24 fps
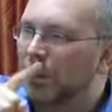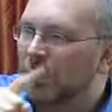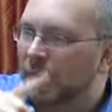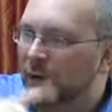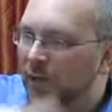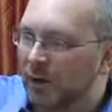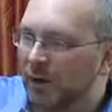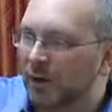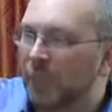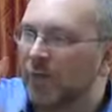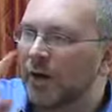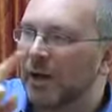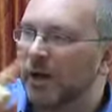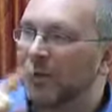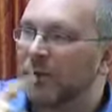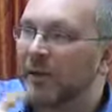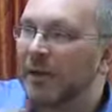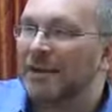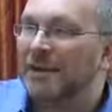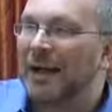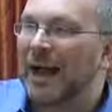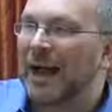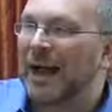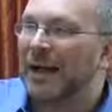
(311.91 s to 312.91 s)
and your email
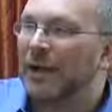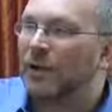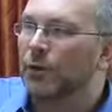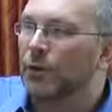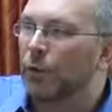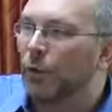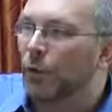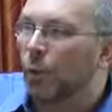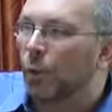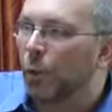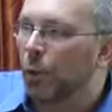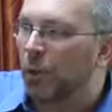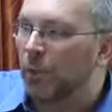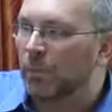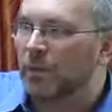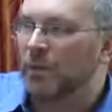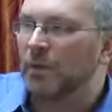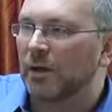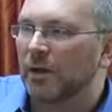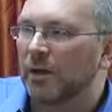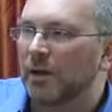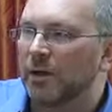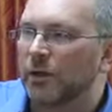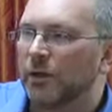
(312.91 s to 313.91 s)
address and your
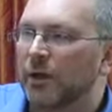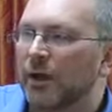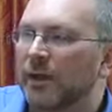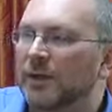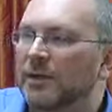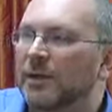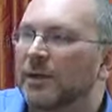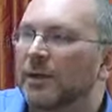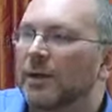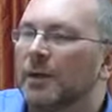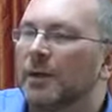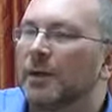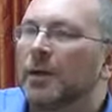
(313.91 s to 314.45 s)
website address?